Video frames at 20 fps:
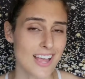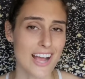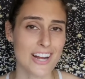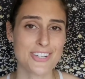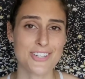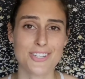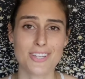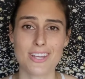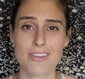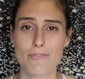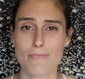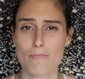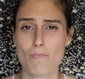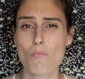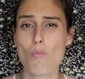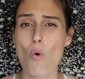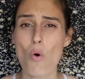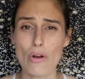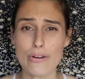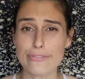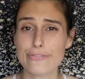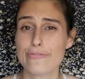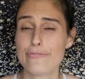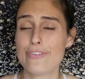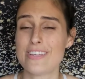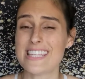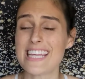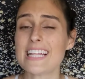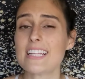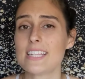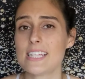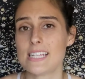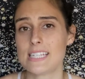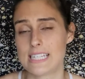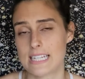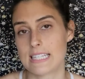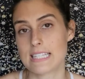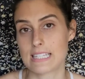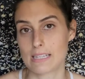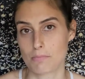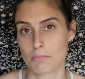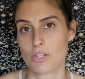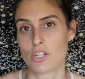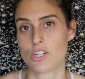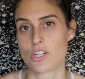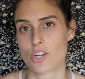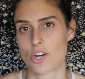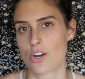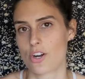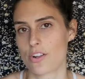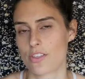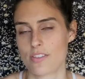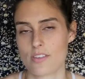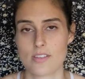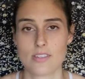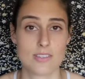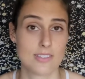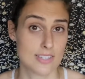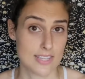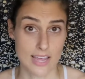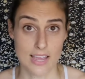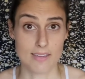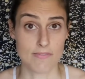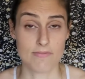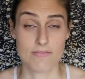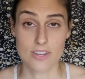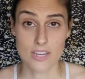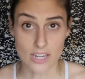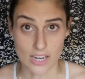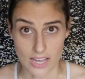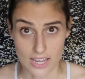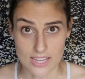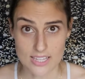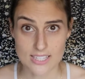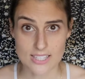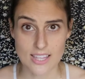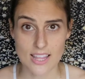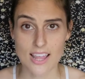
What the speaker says: actually more physically dissimilar to Earth than, say, Venus,